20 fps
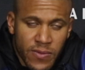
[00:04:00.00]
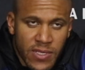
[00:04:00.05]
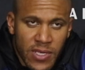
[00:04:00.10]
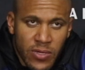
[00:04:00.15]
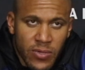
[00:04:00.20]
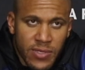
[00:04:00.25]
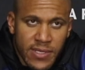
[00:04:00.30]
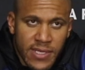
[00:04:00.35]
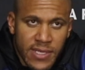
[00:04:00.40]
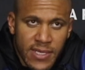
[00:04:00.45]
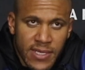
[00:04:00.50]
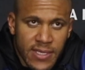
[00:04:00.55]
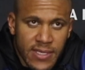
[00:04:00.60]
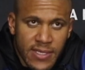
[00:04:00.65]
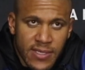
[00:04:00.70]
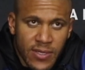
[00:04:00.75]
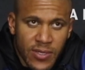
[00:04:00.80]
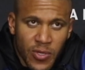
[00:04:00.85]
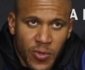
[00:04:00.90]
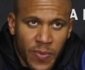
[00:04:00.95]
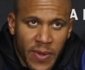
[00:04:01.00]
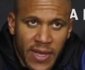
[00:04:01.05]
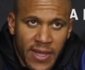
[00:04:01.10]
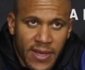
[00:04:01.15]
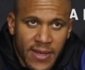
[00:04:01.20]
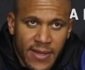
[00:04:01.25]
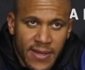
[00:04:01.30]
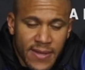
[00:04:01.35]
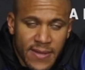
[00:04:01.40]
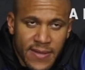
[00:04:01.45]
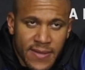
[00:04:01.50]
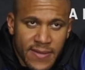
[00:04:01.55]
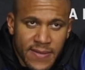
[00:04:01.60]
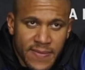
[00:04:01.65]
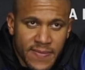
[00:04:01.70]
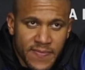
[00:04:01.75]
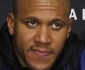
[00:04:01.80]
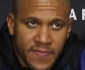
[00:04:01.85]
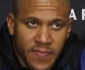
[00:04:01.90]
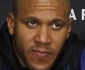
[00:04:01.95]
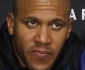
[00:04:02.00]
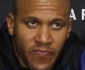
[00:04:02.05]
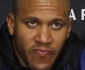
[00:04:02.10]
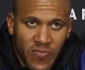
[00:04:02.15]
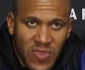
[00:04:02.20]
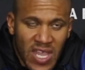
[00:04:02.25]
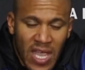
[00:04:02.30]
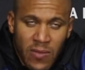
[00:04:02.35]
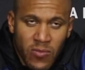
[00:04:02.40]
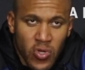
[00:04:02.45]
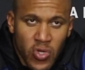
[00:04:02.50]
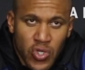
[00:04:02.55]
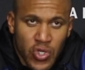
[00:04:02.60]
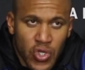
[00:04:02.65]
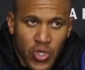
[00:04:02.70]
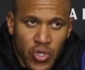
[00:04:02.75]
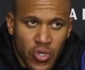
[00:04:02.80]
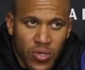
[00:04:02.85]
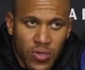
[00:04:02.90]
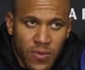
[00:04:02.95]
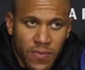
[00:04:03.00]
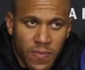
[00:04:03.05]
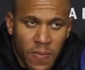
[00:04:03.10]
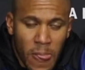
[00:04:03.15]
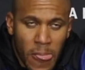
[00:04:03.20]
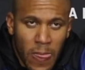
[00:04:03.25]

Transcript: Seriously, it's not about. I'm not sure.